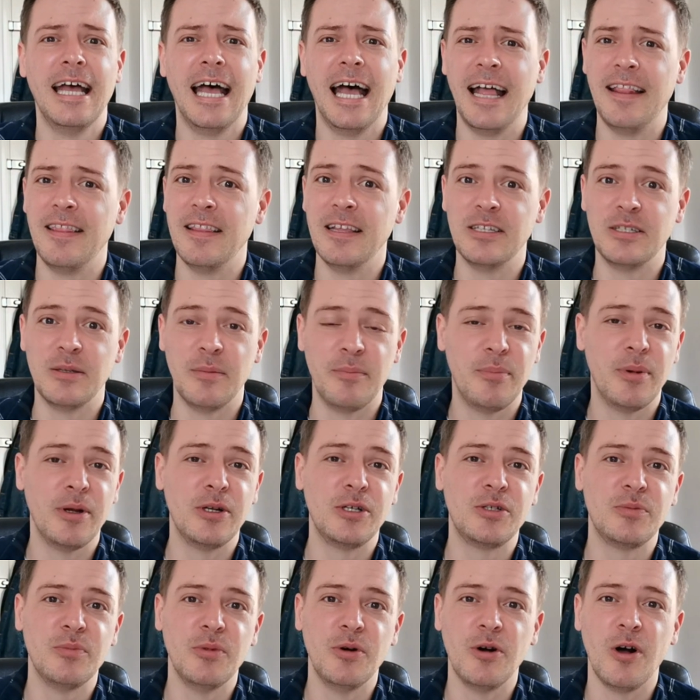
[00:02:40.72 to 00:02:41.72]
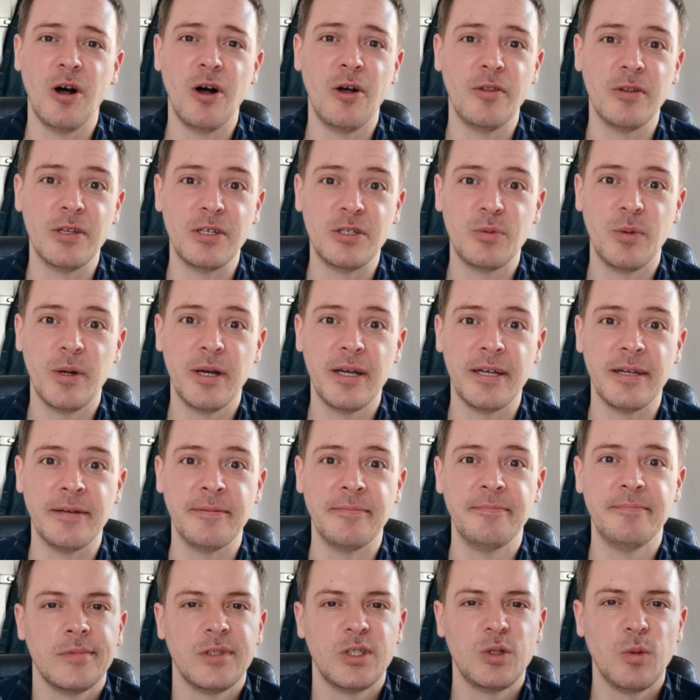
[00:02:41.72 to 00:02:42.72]
and there's a bunch more on this way.
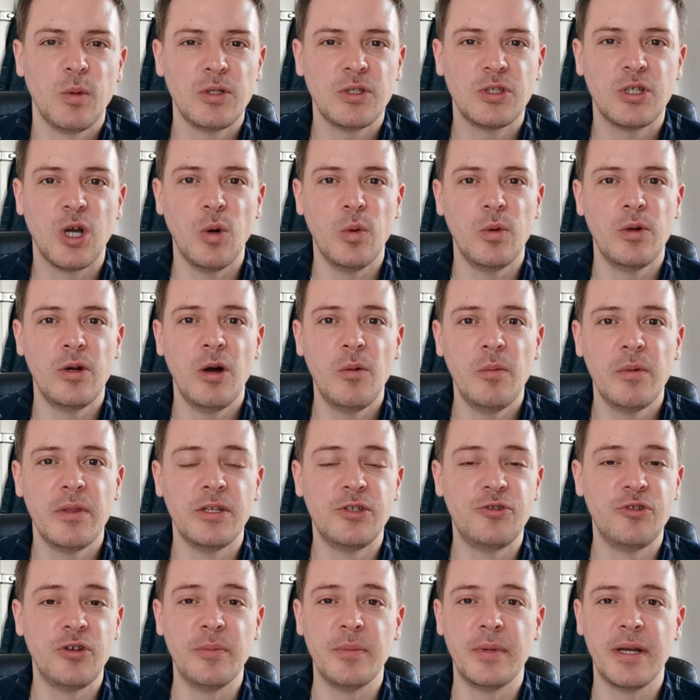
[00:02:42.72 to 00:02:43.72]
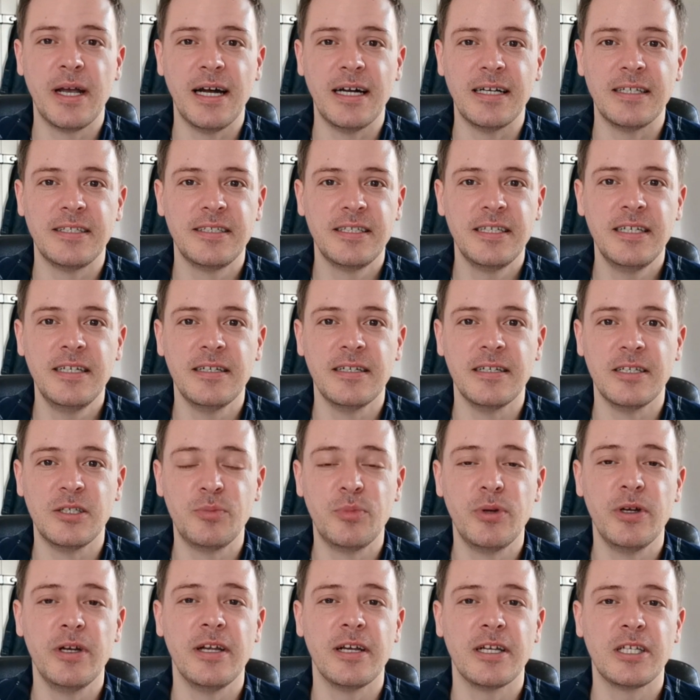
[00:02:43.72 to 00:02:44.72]
So what's going on with the Dreamcast scene? It's
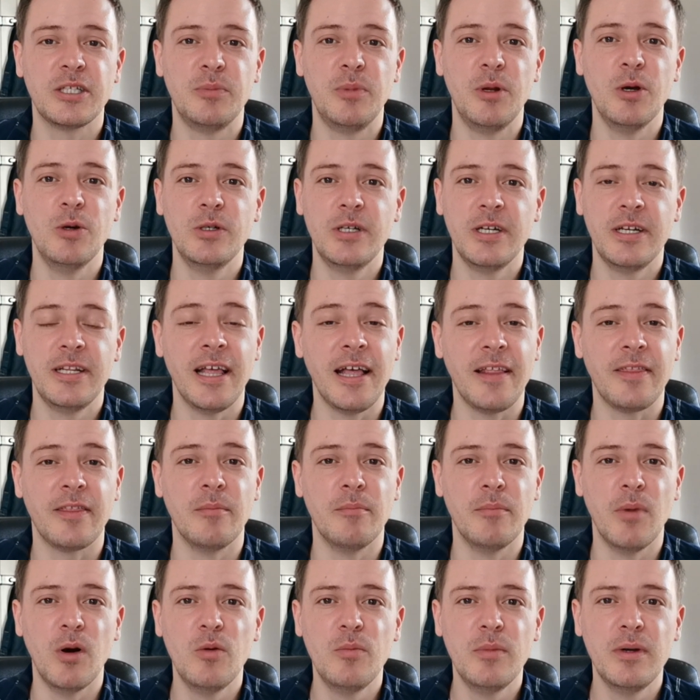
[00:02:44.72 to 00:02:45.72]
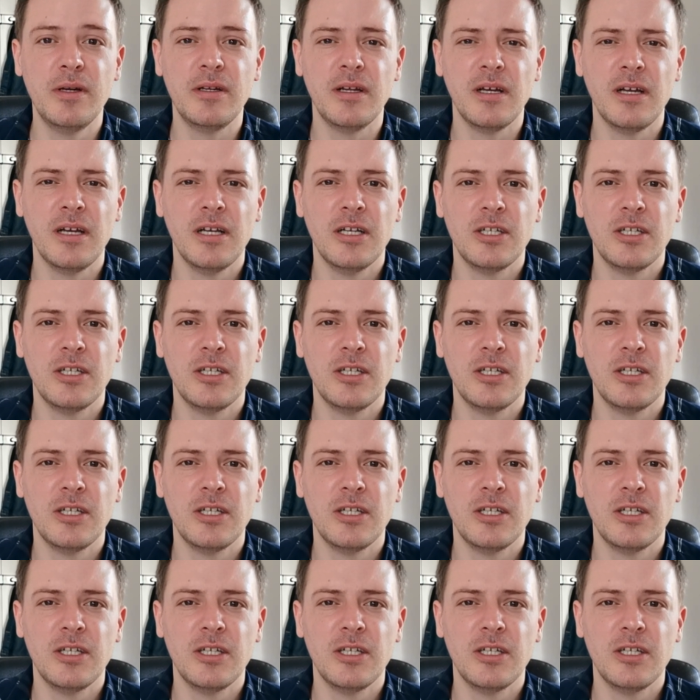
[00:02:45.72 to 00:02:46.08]
pretty exploded at the moment.